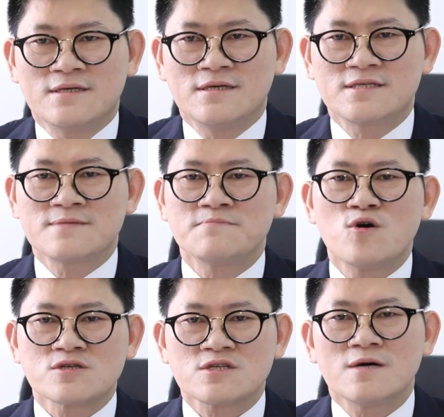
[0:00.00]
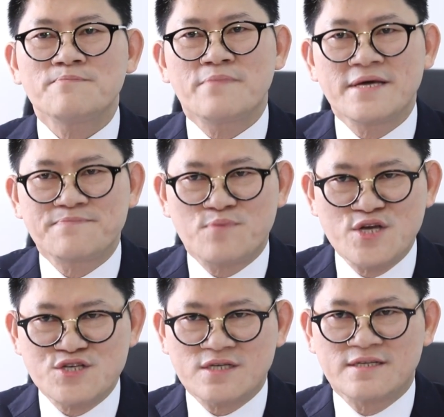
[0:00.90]
It's most of my
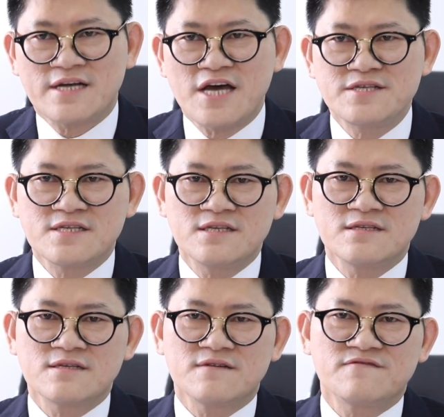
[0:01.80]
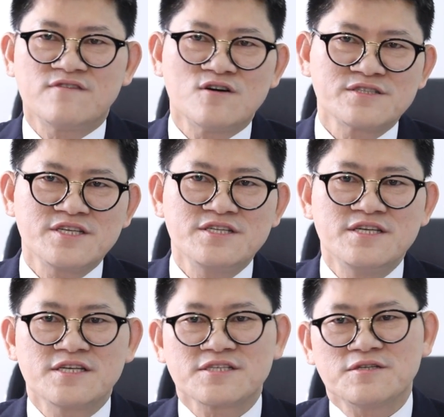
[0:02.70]
patients, I think 40
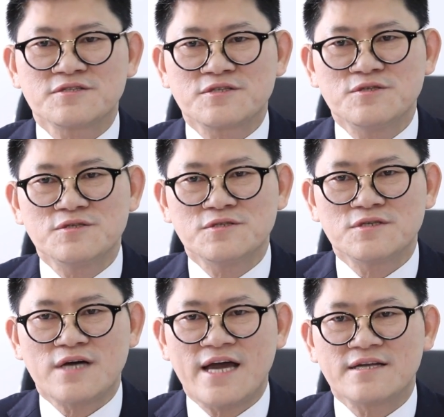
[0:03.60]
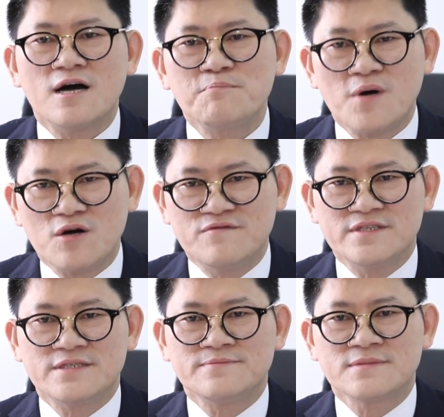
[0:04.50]
years old too and above.
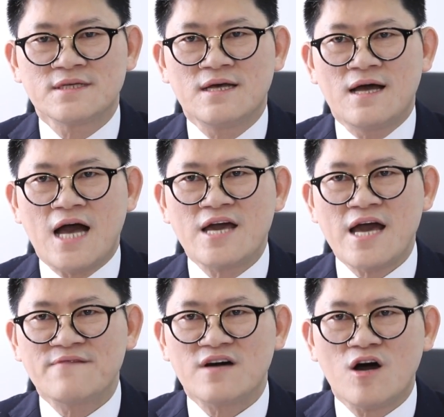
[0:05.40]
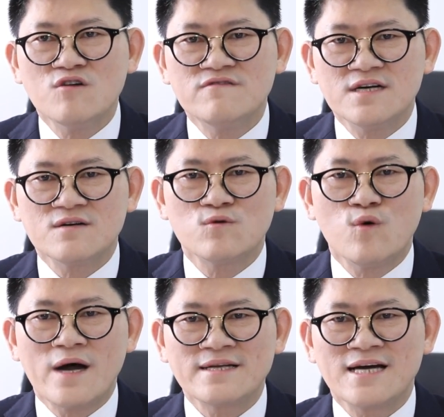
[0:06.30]
I have over
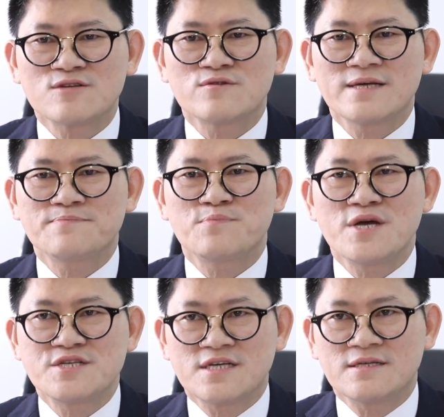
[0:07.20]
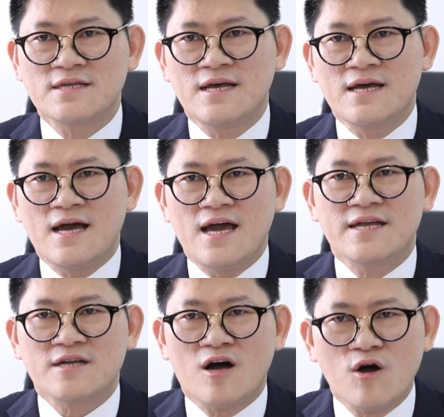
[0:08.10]
100 patients
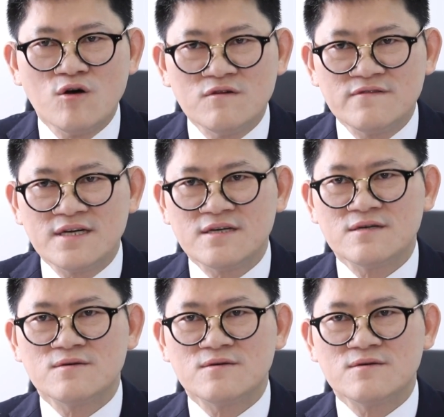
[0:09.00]
and over